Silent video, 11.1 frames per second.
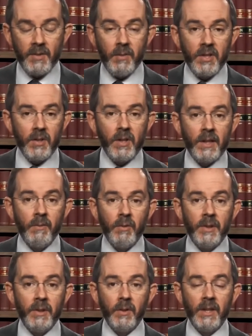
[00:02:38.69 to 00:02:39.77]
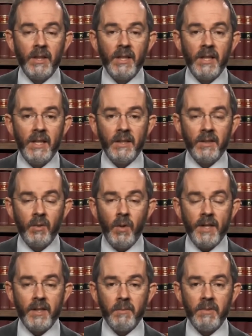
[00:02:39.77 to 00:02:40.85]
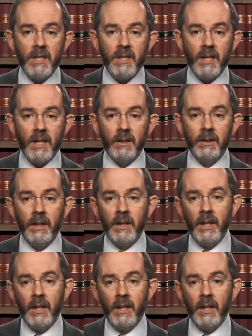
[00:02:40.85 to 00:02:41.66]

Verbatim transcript: though we certainly will be looking in quite some detail